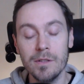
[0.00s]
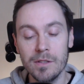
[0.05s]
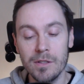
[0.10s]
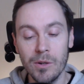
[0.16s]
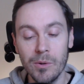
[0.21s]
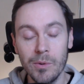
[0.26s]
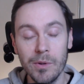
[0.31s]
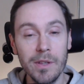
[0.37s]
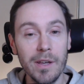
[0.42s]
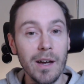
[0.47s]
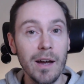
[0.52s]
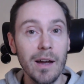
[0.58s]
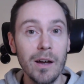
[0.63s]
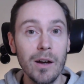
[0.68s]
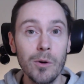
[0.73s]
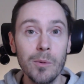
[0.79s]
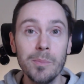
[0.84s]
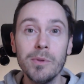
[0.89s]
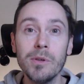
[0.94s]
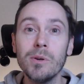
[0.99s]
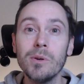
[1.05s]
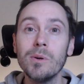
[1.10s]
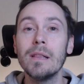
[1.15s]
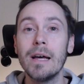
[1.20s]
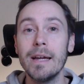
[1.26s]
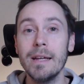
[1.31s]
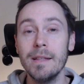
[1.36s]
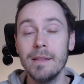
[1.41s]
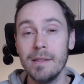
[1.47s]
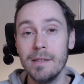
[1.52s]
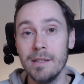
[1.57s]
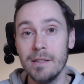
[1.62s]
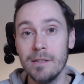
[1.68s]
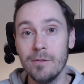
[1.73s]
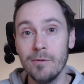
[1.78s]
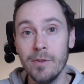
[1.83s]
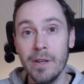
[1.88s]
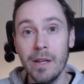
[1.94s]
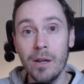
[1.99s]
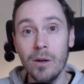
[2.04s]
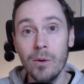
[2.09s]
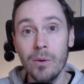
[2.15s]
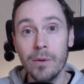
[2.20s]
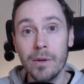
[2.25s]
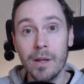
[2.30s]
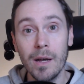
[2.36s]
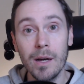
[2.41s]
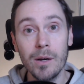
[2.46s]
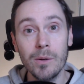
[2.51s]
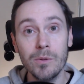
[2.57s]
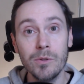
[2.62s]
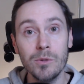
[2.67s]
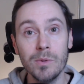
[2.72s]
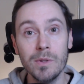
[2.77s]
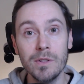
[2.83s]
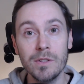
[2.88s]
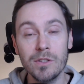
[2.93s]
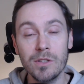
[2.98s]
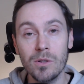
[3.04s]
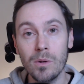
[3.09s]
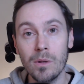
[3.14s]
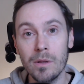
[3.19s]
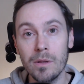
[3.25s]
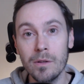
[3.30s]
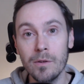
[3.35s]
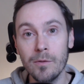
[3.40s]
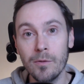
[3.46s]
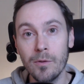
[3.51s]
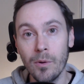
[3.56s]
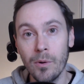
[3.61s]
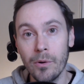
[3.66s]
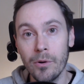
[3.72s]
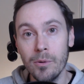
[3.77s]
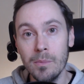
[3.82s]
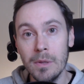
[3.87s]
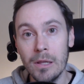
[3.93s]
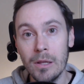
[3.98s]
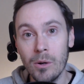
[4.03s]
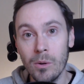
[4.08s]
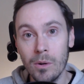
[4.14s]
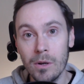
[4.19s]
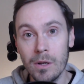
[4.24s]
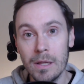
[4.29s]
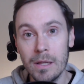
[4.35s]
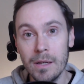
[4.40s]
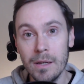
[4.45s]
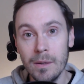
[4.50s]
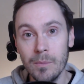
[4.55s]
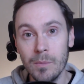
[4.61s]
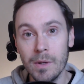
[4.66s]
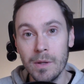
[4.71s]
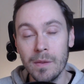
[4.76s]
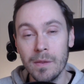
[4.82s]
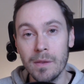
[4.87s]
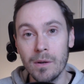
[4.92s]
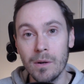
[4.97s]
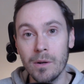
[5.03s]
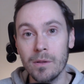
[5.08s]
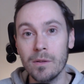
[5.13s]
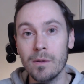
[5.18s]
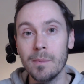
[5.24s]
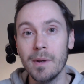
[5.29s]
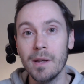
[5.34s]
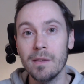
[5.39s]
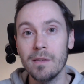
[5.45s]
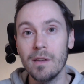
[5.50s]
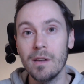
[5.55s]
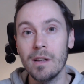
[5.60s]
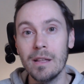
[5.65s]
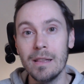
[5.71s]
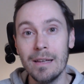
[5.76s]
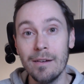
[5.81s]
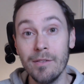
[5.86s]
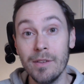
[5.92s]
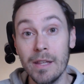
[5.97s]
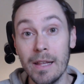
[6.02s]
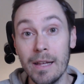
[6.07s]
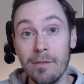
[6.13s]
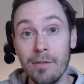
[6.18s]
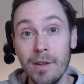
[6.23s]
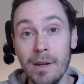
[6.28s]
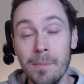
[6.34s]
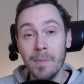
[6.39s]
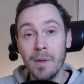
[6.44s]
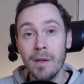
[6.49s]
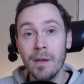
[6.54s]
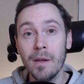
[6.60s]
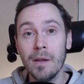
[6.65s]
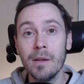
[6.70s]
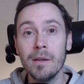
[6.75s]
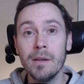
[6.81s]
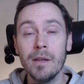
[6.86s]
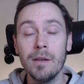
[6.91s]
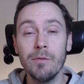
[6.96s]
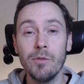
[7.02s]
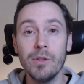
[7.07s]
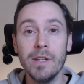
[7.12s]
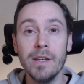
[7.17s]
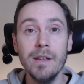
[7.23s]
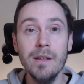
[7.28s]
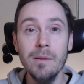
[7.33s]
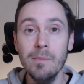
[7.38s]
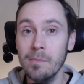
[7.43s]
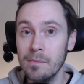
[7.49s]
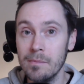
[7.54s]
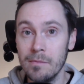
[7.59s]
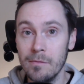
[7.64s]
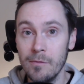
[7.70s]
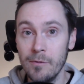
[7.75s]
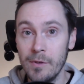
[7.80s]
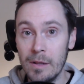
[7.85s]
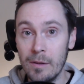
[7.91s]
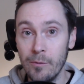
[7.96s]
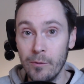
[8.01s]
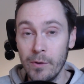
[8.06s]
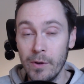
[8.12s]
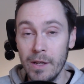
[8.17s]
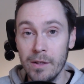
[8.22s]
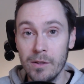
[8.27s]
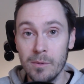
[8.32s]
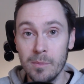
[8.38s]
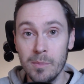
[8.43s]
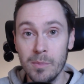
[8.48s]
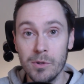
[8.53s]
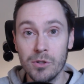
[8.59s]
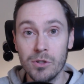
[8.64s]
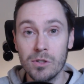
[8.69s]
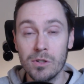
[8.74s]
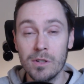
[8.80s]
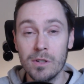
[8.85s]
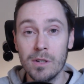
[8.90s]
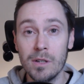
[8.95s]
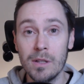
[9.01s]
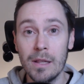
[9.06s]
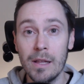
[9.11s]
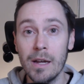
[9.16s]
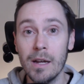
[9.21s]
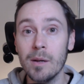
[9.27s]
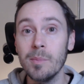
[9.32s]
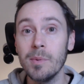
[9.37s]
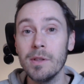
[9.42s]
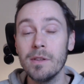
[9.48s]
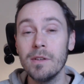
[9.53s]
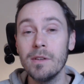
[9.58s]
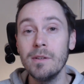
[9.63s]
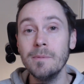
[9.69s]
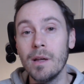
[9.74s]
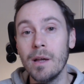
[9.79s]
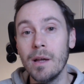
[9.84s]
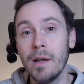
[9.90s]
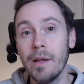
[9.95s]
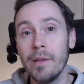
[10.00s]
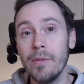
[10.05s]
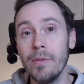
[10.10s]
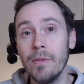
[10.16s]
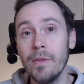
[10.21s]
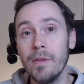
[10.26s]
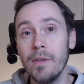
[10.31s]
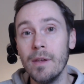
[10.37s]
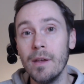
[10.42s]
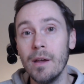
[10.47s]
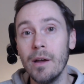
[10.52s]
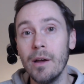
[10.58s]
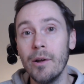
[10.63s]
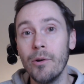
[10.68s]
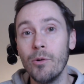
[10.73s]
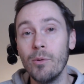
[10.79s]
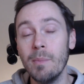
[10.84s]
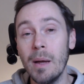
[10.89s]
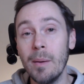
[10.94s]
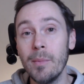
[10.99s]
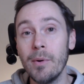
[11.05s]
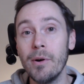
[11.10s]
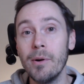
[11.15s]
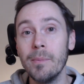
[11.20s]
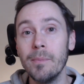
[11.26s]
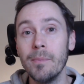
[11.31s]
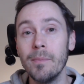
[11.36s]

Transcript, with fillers: So yeah, I hope you liked this video on how to install Deforum locally with Automatic 1111. If you did, feel free to push the like button and uh, remember...